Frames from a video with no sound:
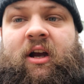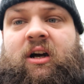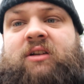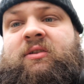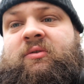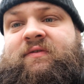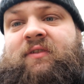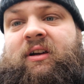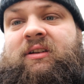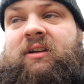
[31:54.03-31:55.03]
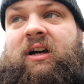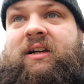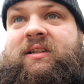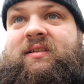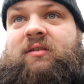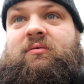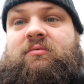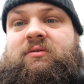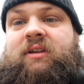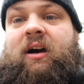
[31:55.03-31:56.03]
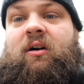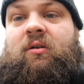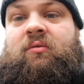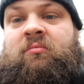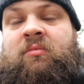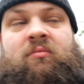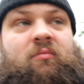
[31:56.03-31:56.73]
Gare du Nord's fine. I can still get home.